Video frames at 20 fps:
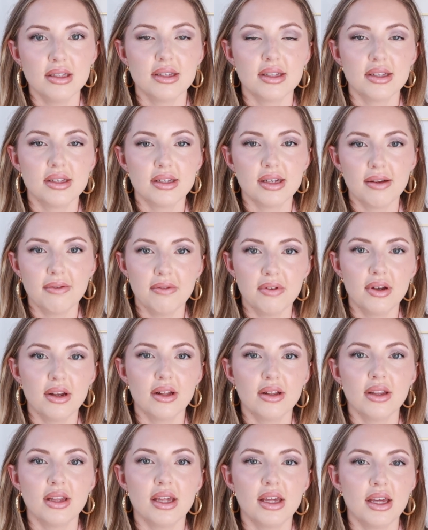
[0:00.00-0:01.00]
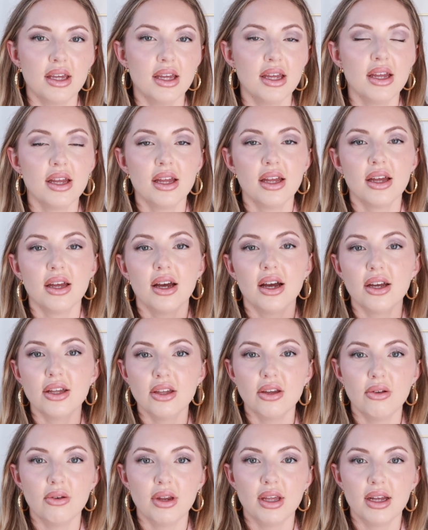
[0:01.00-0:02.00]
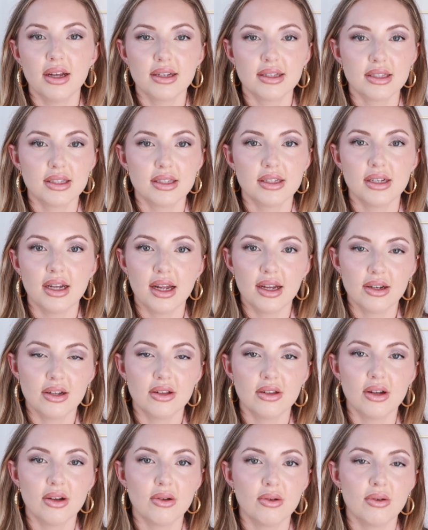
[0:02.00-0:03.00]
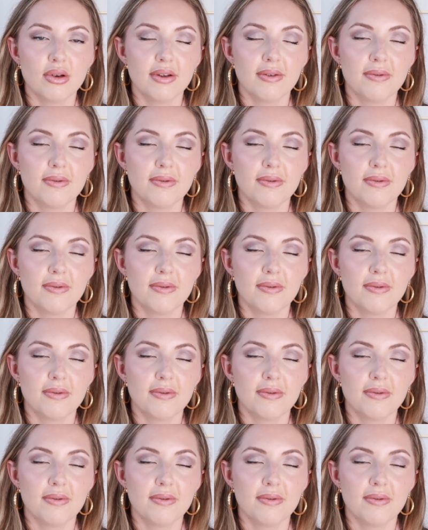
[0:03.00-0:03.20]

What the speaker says: It's definitely a unique standalone